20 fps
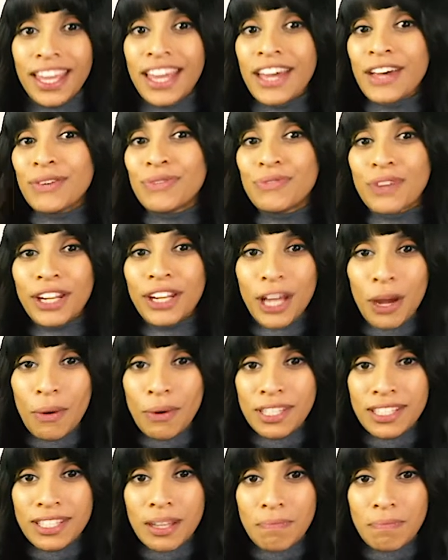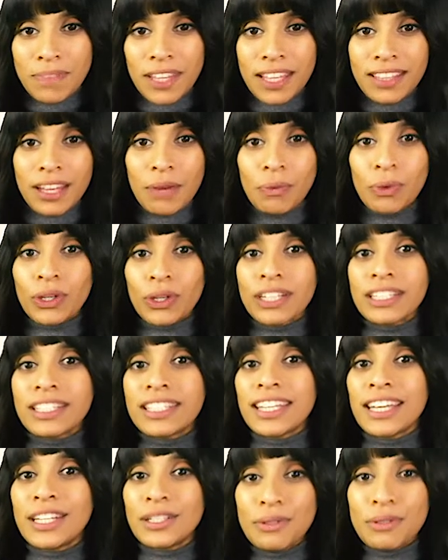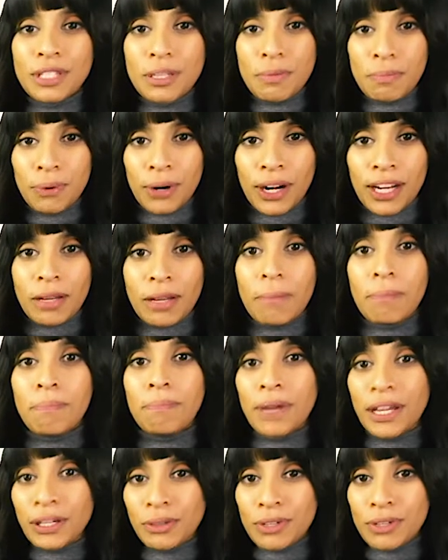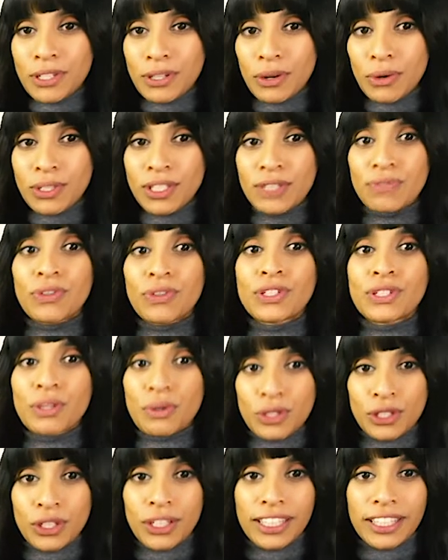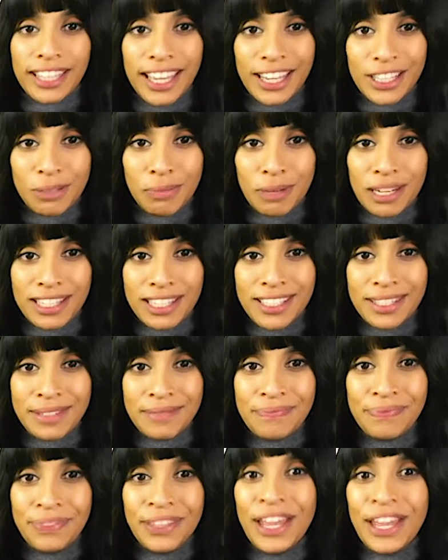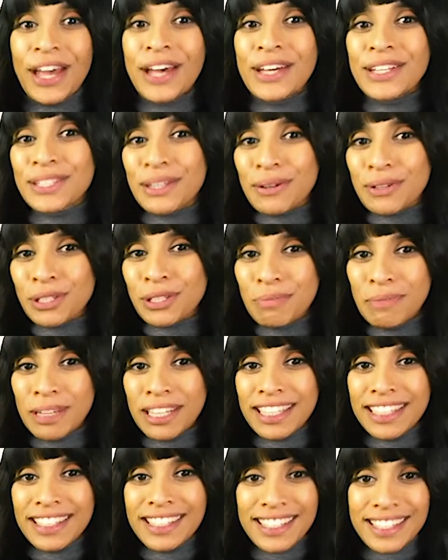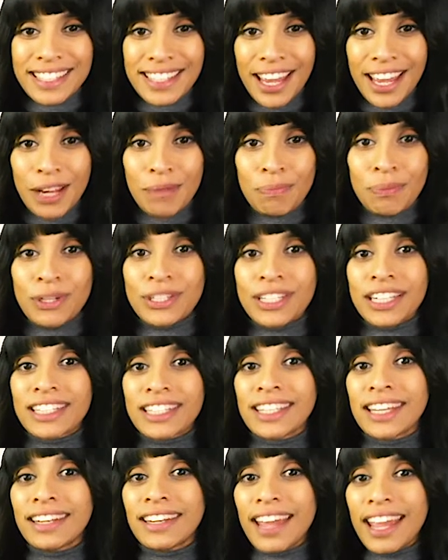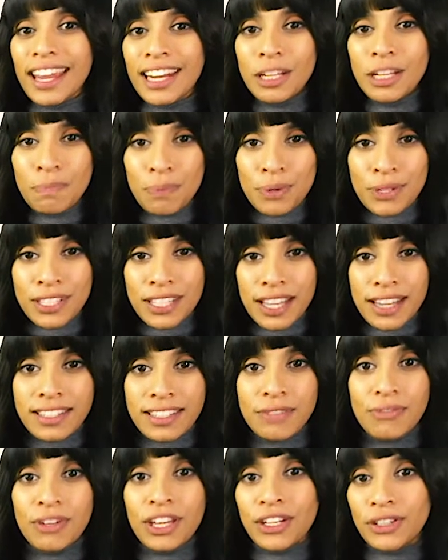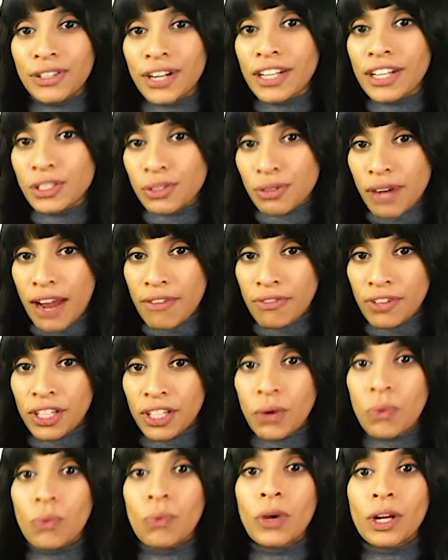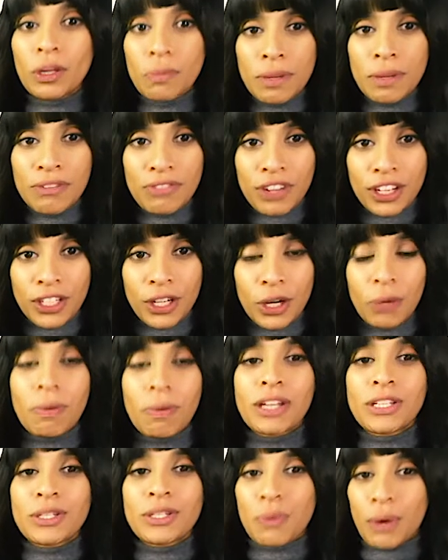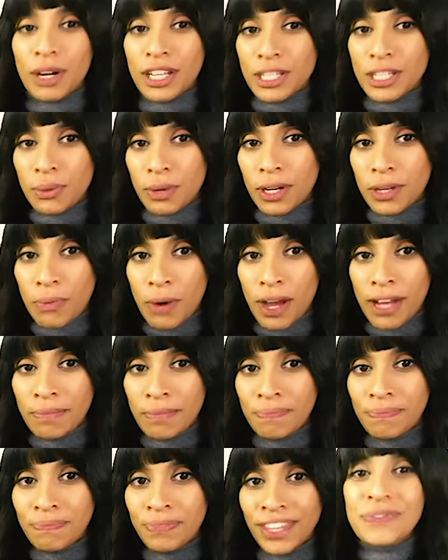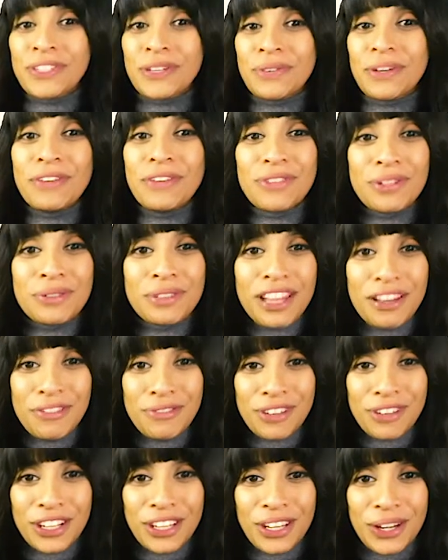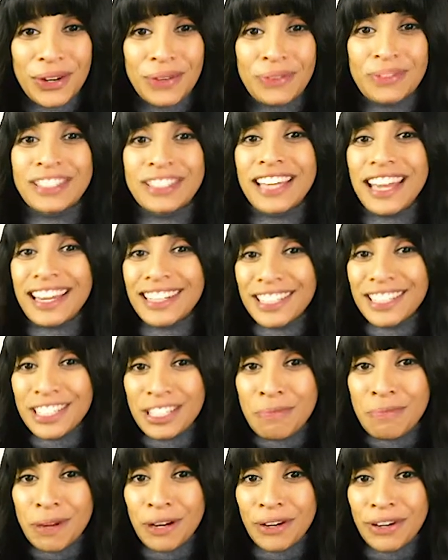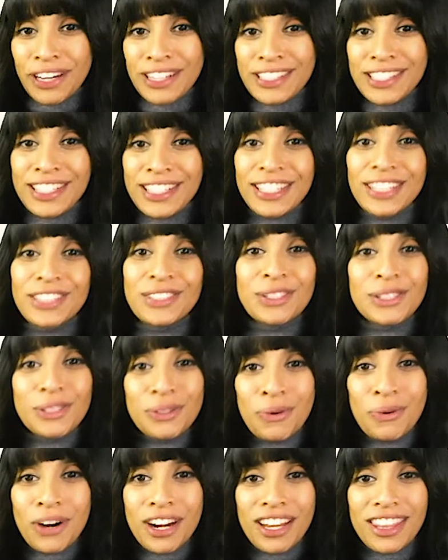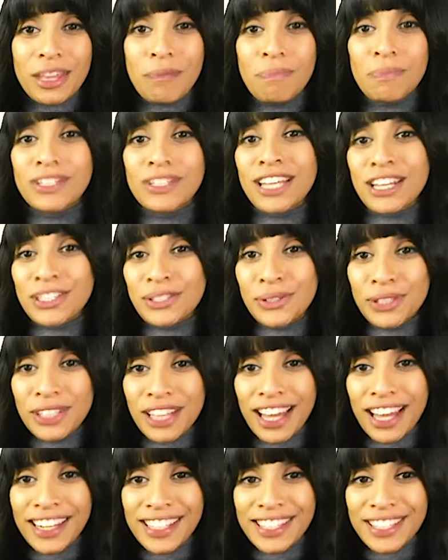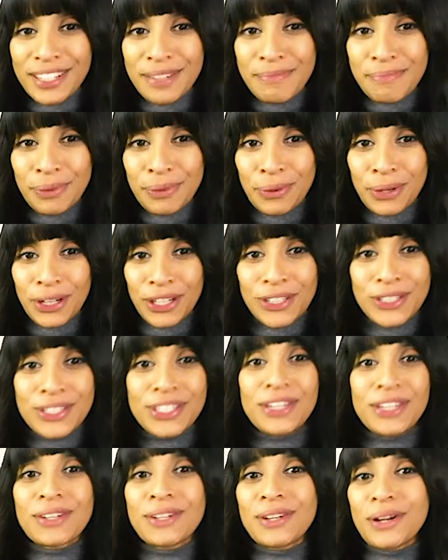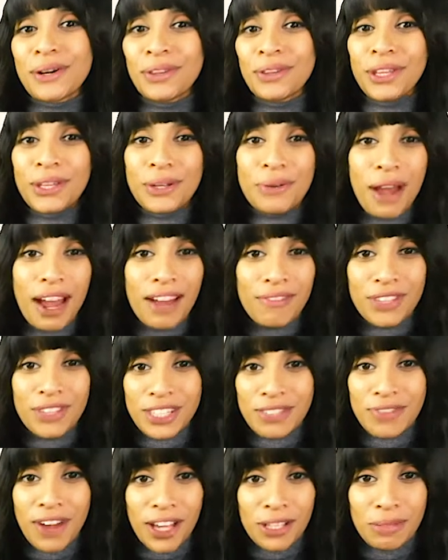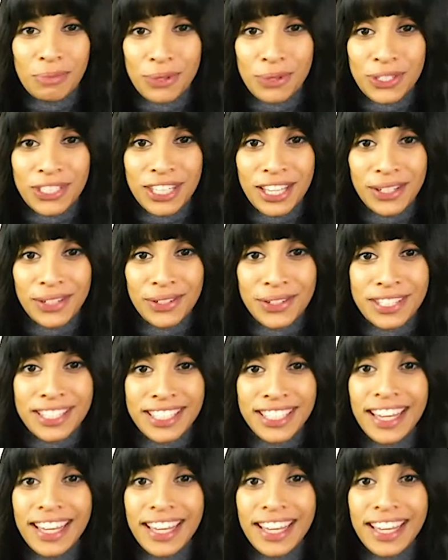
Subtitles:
Video is something that will continue to bring big results for social engagement. Social media today predicts that 80% of internet traffic will be video by 2021. So if you love video, gain experience to ensure that potential clients and employers know that you have these valuable skills